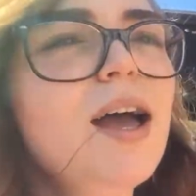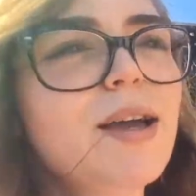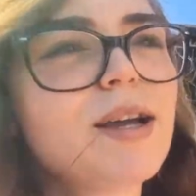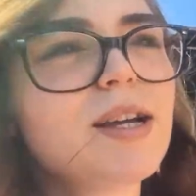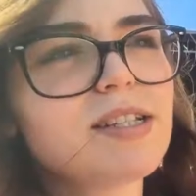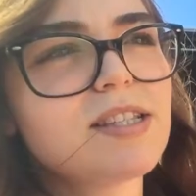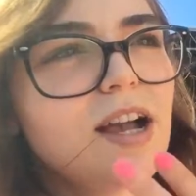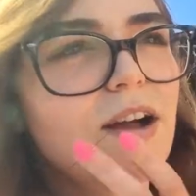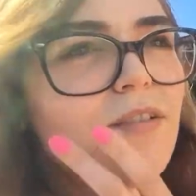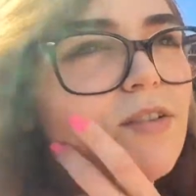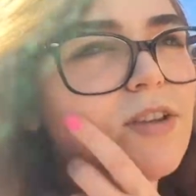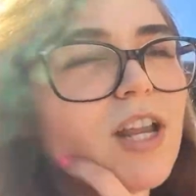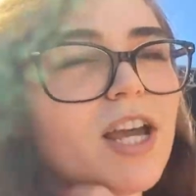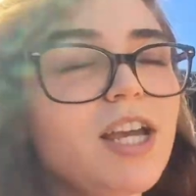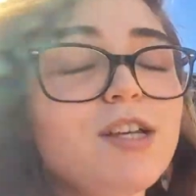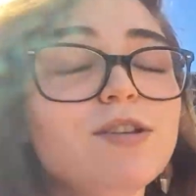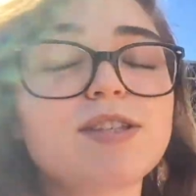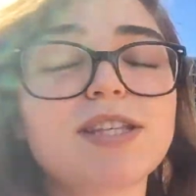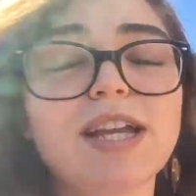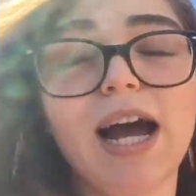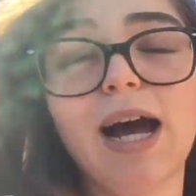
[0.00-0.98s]
Gustavo and I
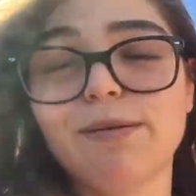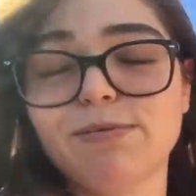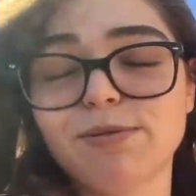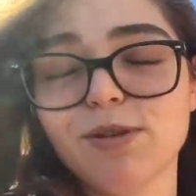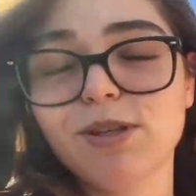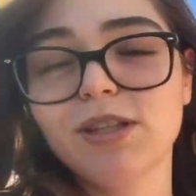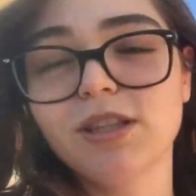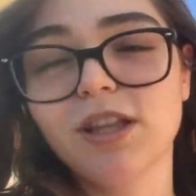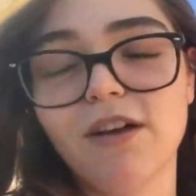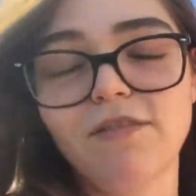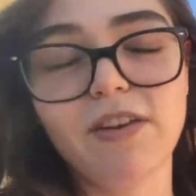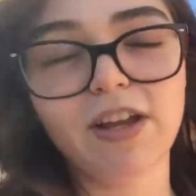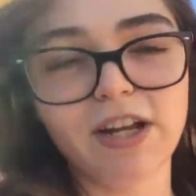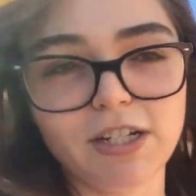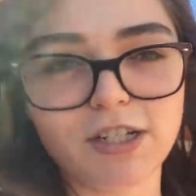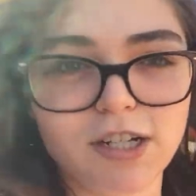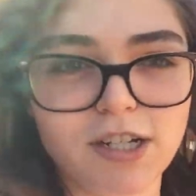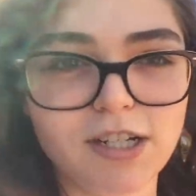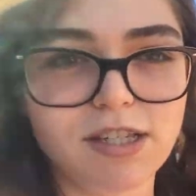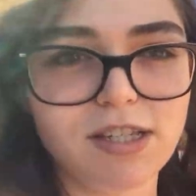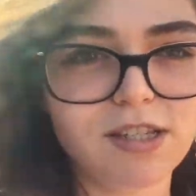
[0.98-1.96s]
used to absolutely love
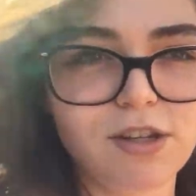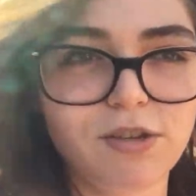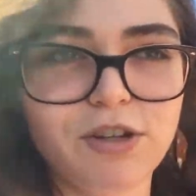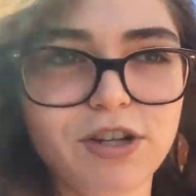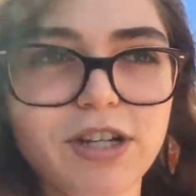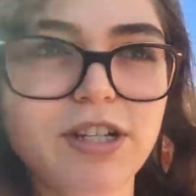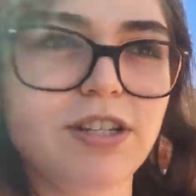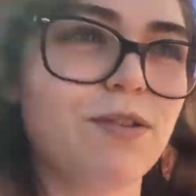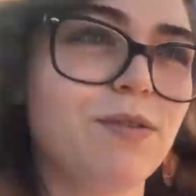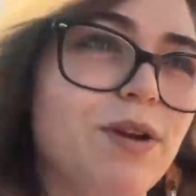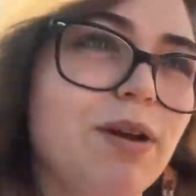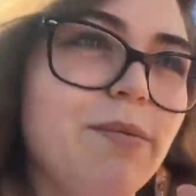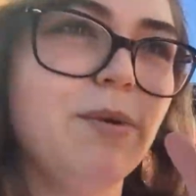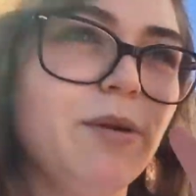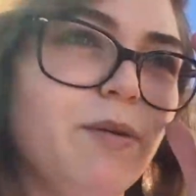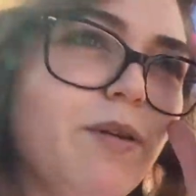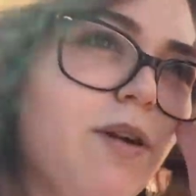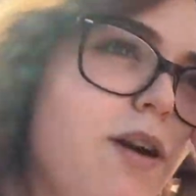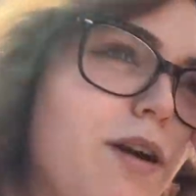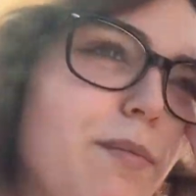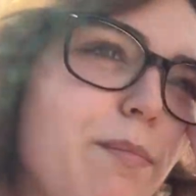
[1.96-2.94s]
Nekter. It's still good, don't get me
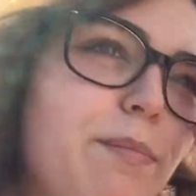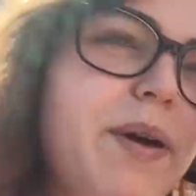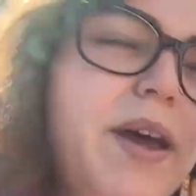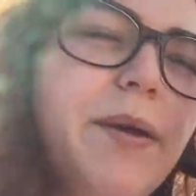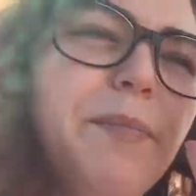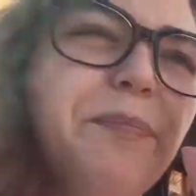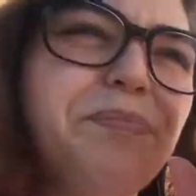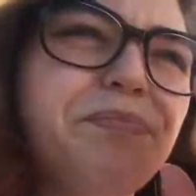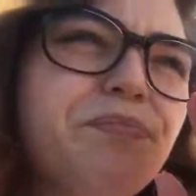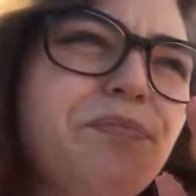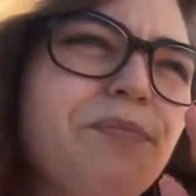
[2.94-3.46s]
wrong, but